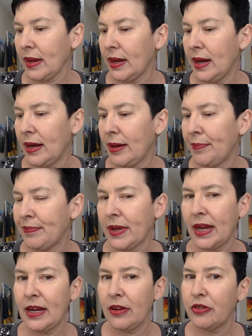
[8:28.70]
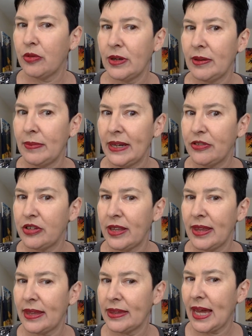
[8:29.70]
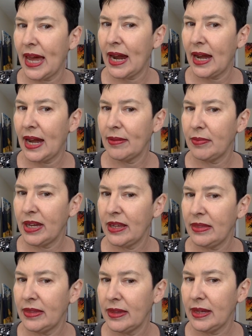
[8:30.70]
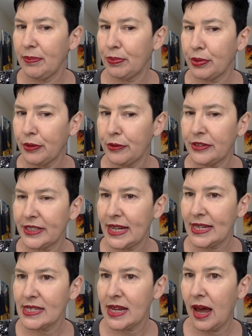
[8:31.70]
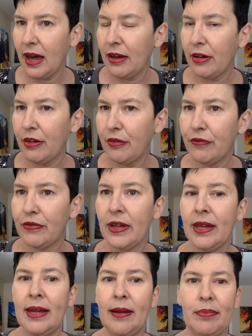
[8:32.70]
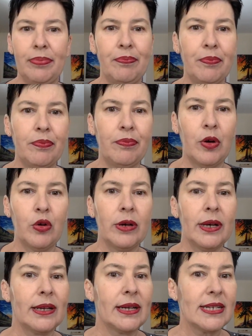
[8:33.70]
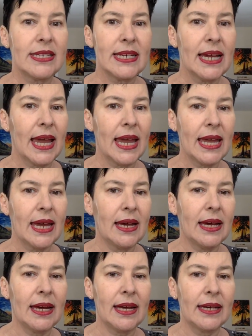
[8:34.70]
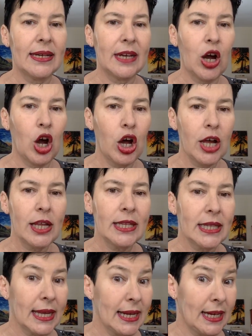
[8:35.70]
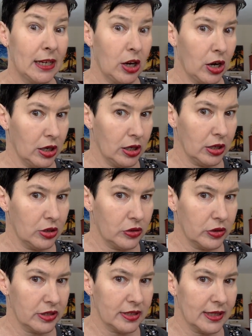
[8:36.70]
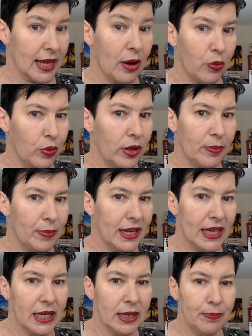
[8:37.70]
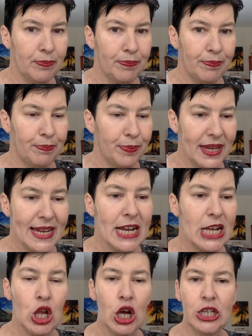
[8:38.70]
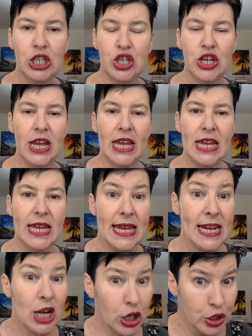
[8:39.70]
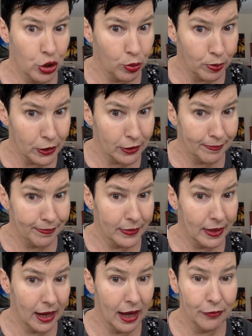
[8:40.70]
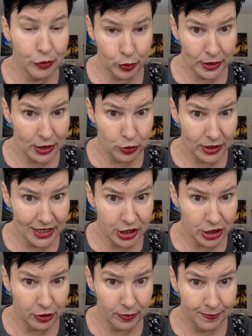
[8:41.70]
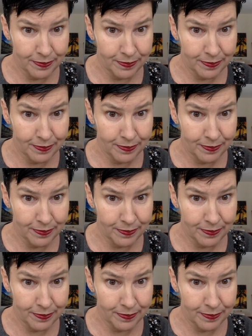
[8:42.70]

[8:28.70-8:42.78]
And I also want to mention that I am in the process of organizing an online art course that will be being launched in October of 2022.